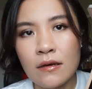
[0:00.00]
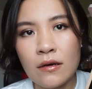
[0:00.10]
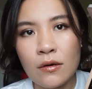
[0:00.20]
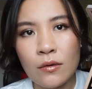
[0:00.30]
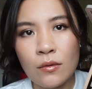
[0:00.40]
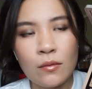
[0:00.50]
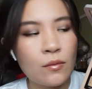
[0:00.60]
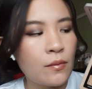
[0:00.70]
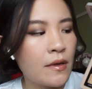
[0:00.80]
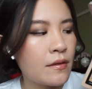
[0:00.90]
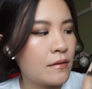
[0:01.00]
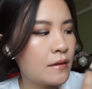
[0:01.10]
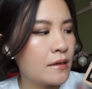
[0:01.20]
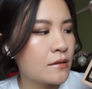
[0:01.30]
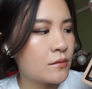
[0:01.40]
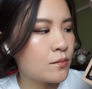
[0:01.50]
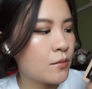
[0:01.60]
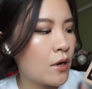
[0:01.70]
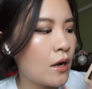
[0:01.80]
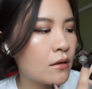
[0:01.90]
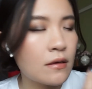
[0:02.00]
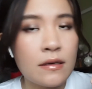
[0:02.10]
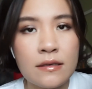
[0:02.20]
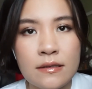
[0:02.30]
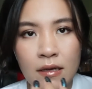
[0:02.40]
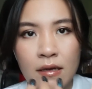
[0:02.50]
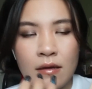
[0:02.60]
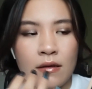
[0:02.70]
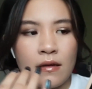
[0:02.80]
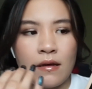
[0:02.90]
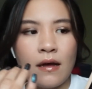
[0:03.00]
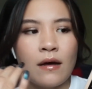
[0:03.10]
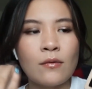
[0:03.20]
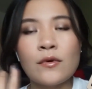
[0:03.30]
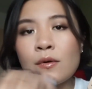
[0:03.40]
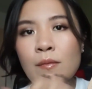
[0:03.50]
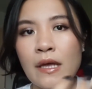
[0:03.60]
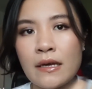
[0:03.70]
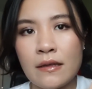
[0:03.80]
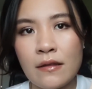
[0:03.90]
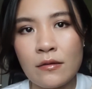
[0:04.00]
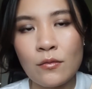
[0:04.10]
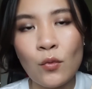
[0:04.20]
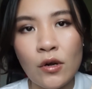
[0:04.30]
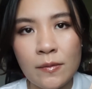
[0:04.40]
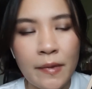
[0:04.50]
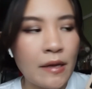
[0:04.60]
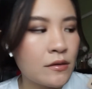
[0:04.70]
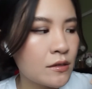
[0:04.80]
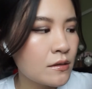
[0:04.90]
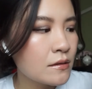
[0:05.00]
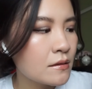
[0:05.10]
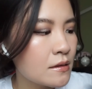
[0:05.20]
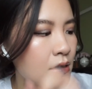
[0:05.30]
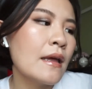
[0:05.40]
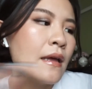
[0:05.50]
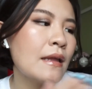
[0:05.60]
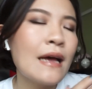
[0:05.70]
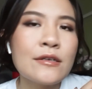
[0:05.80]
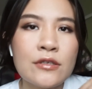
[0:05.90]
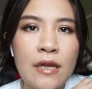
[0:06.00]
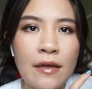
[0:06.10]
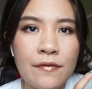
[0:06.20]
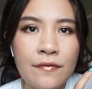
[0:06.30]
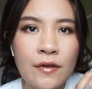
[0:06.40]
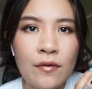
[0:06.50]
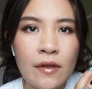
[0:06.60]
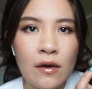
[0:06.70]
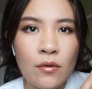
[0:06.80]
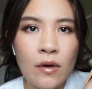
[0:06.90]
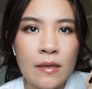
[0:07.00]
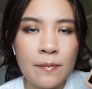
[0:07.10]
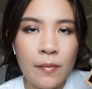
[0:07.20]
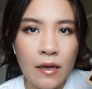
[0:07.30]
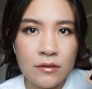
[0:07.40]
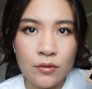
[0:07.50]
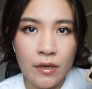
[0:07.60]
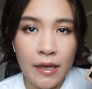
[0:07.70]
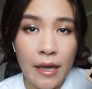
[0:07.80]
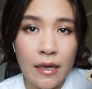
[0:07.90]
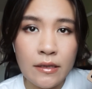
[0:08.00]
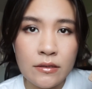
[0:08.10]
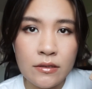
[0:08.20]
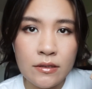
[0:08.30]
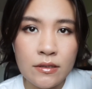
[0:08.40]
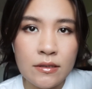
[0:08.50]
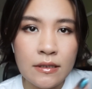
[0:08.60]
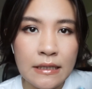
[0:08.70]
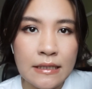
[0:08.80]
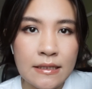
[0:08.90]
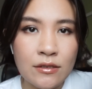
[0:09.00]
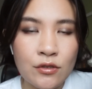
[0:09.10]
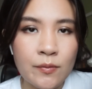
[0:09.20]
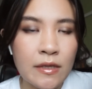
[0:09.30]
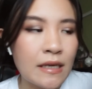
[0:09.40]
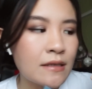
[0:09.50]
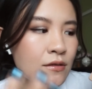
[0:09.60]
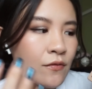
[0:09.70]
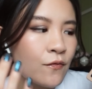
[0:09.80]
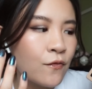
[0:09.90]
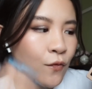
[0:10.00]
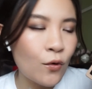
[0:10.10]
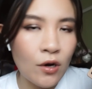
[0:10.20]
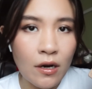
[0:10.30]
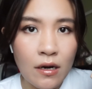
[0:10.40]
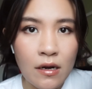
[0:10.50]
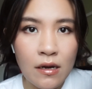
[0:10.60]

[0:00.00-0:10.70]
go with this color, will make them work better. And actually I feel they are quite buttery and easy to blend for